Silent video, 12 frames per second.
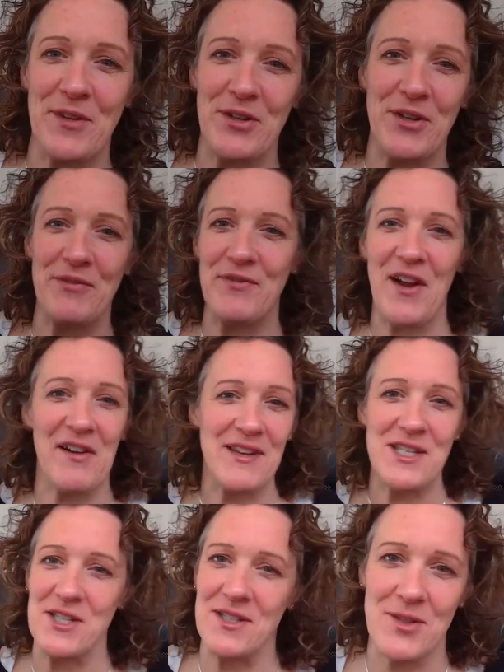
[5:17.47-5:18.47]
fire
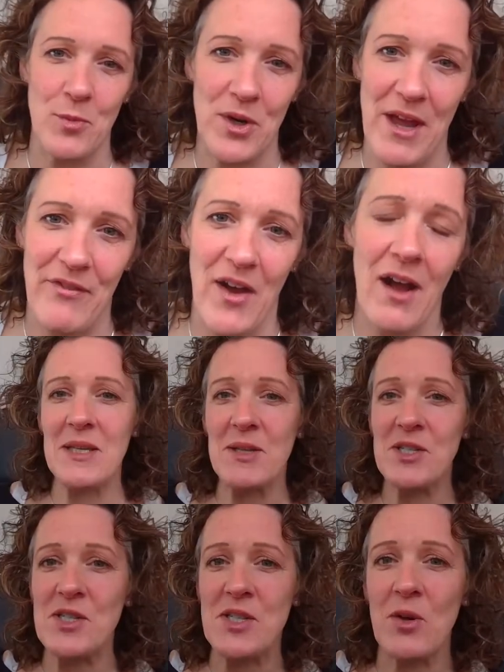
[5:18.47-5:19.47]
engines or whatever?
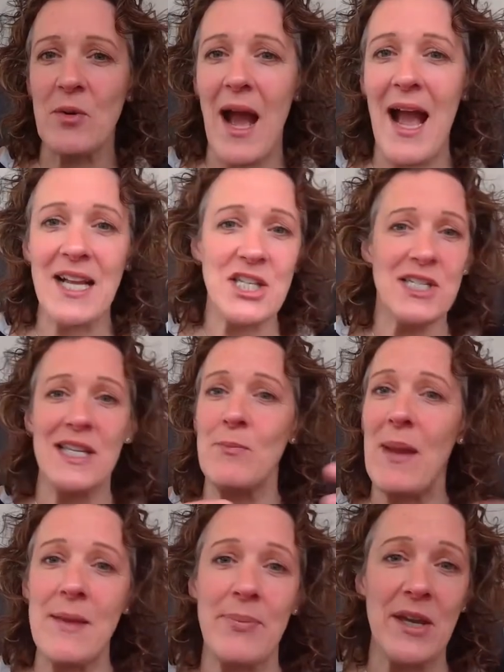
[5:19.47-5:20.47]
So actually,
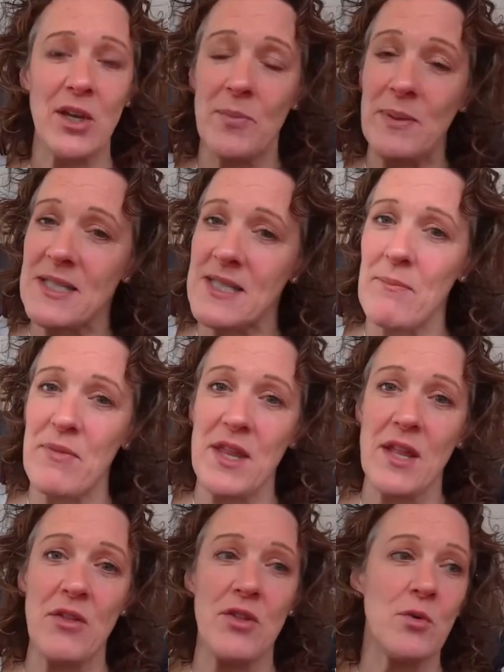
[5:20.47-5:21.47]
maybe it could be
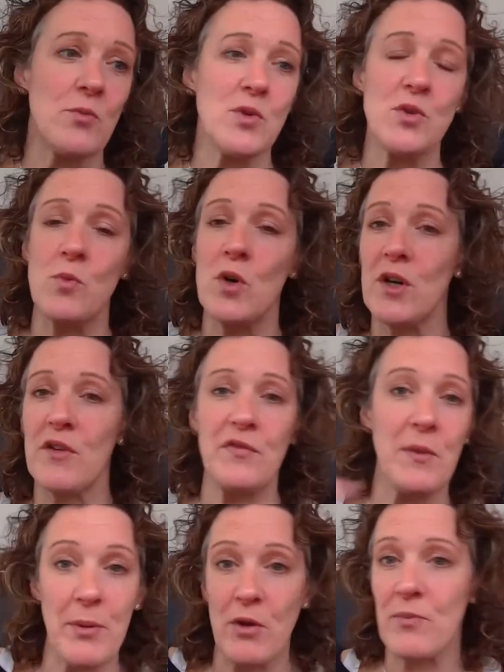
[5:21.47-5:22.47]
something that would work for
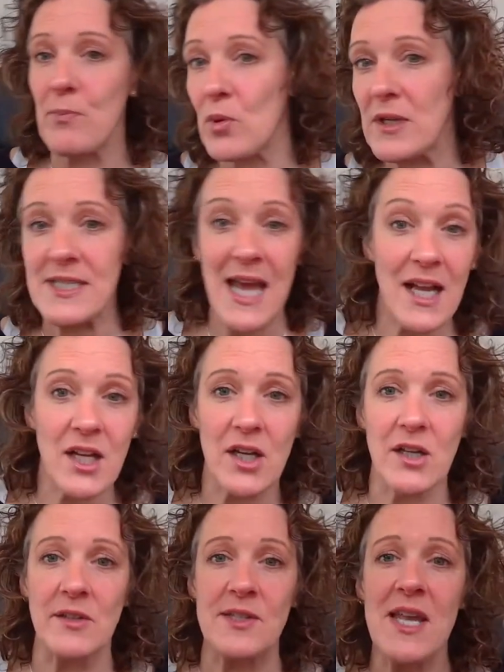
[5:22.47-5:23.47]
both boys and
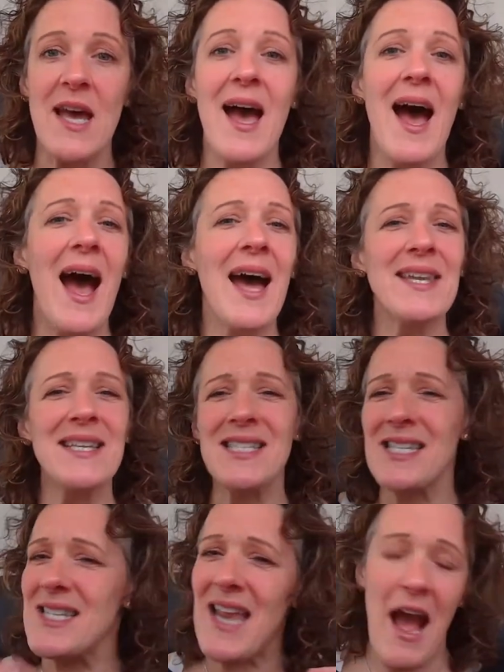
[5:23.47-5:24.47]
girls, and it
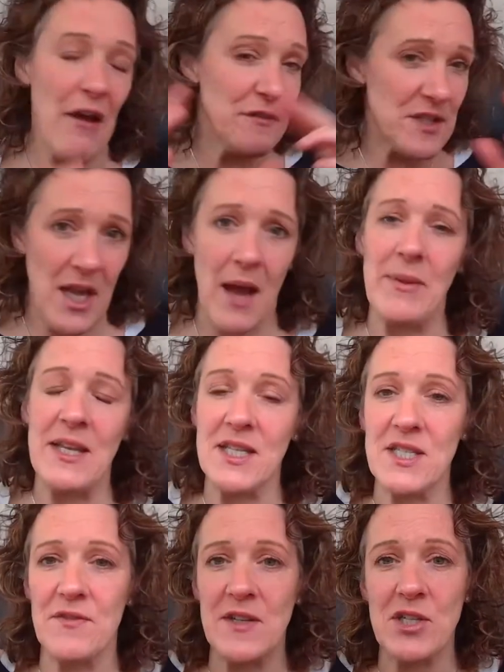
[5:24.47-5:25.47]
doesn't have to come in
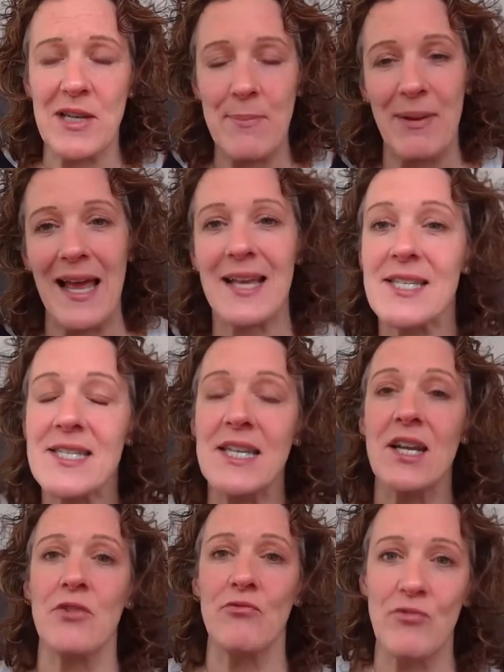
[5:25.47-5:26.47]
individually
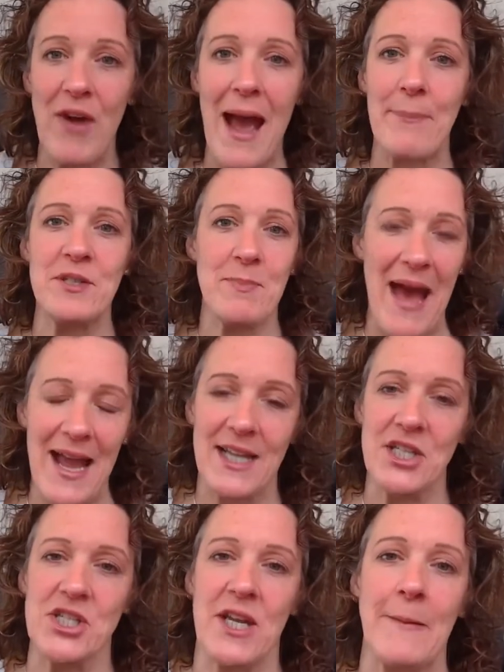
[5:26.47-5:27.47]
plastic wrapped
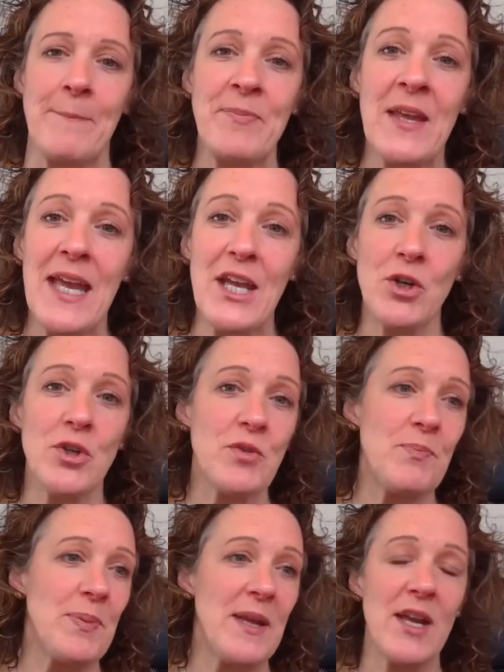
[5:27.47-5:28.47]
packaging. It could
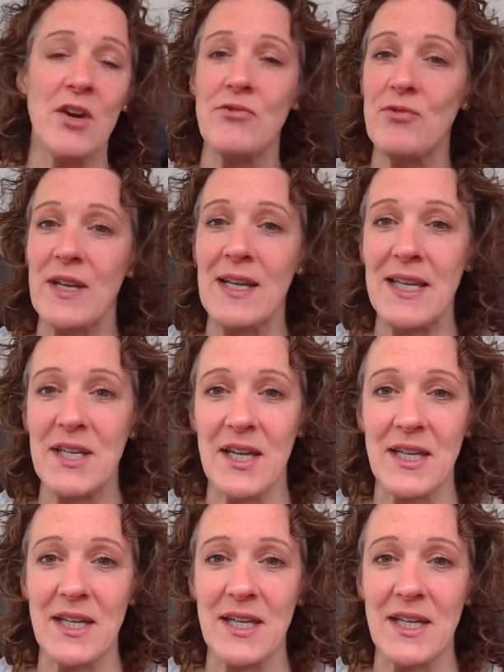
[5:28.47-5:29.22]
be a really nice